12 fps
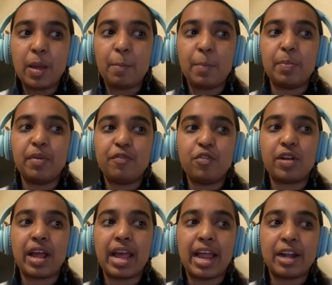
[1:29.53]
but before
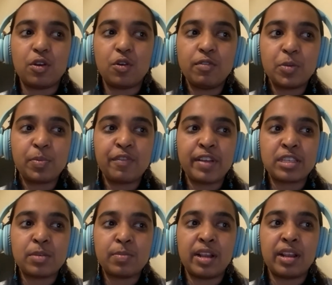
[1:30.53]
I hand over to
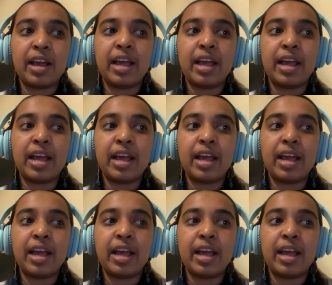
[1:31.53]
Professor Bhalla,